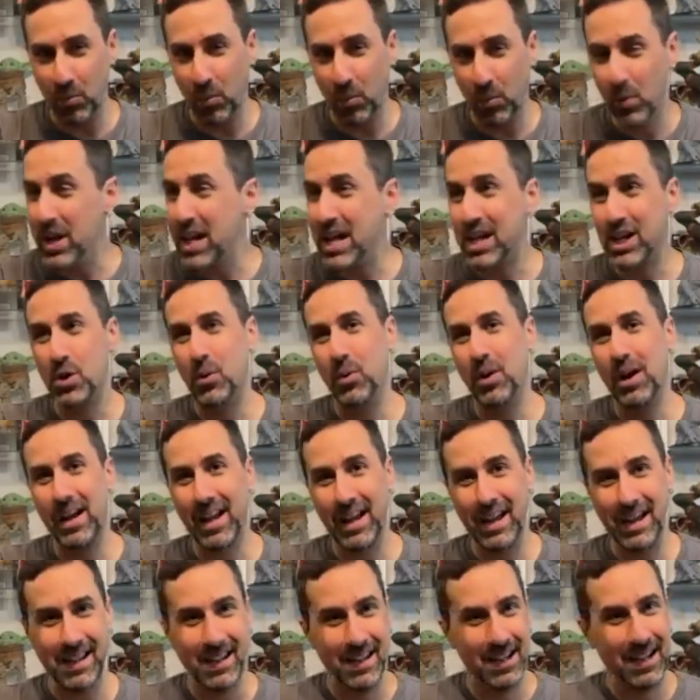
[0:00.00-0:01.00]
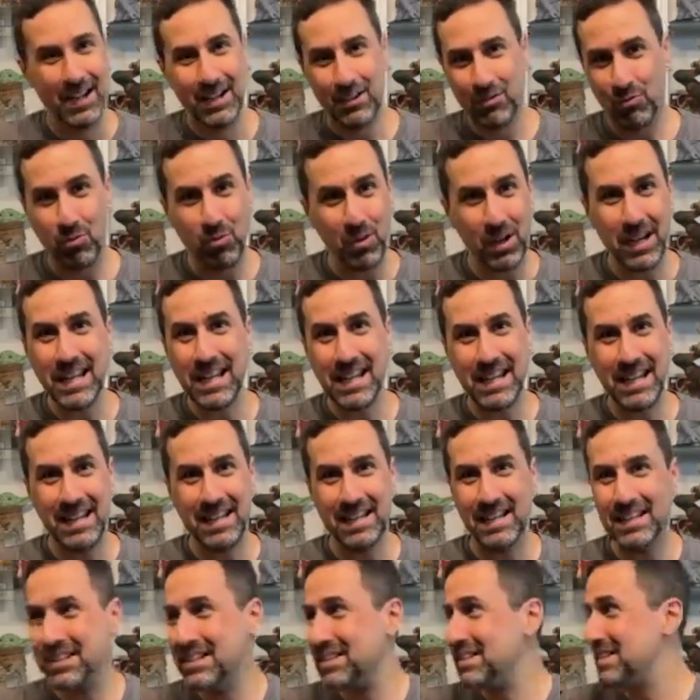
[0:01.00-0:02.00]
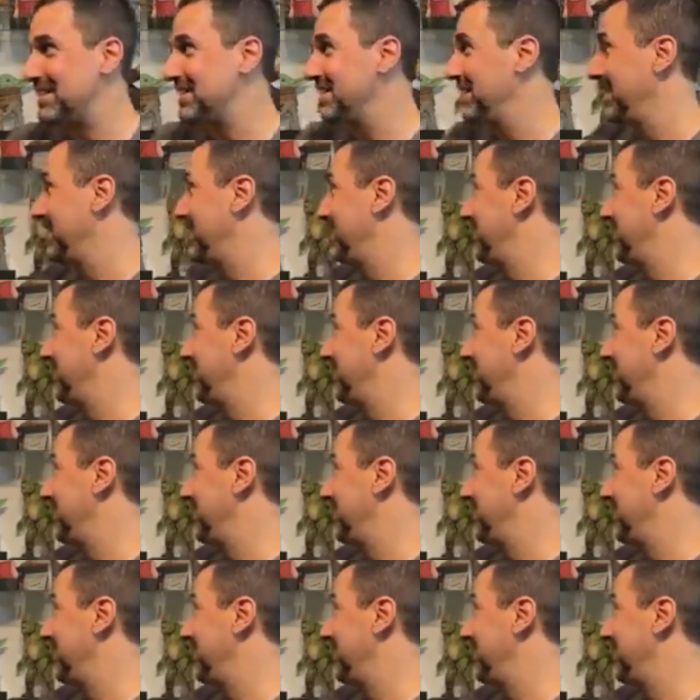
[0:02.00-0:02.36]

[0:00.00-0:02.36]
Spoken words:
Weequay, Rees,